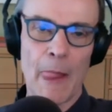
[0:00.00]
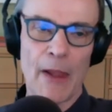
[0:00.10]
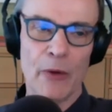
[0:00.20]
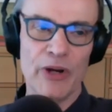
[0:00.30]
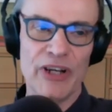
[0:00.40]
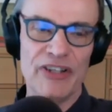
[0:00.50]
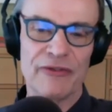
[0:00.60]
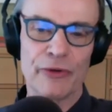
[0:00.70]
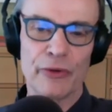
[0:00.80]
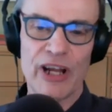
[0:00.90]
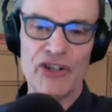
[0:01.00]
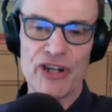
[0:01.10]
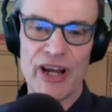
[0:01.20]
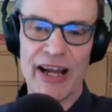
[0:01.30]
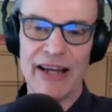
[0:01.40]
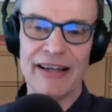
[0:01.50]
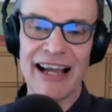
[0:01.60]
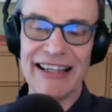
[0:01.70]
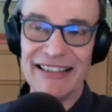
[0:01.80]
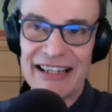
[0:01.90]
We differentiate
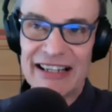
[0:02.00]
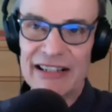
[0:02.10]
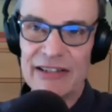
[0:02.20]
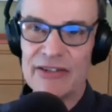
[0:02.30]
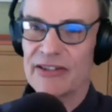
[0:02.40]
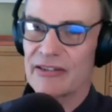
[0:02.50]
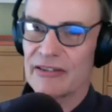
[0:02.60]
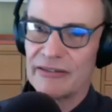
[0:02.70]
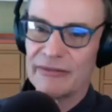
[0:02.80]
ideas,